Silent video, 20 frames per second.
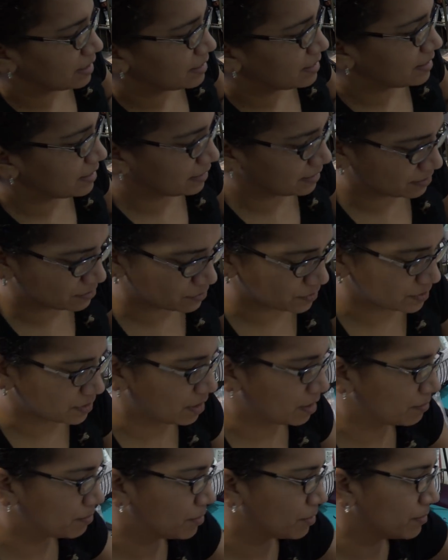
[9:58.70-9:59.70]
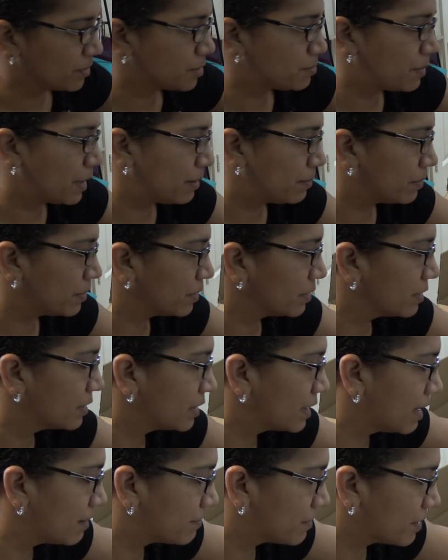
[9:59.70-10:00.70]
think this one's all pretty much paper
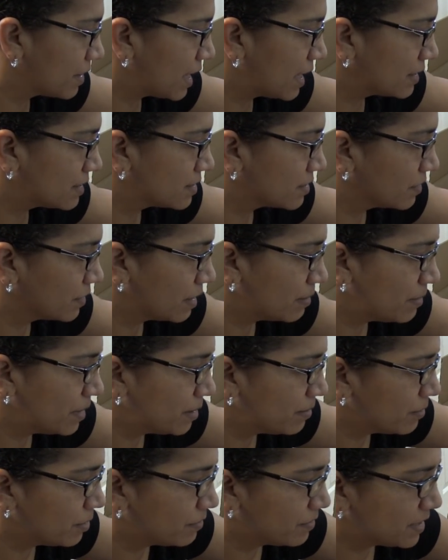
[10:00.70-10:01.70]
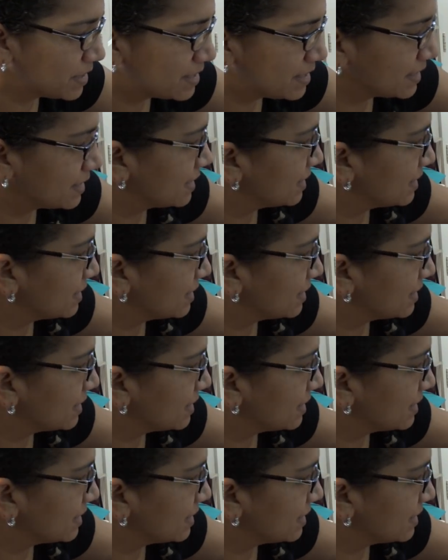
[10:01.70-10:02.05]
after that. So let me move these things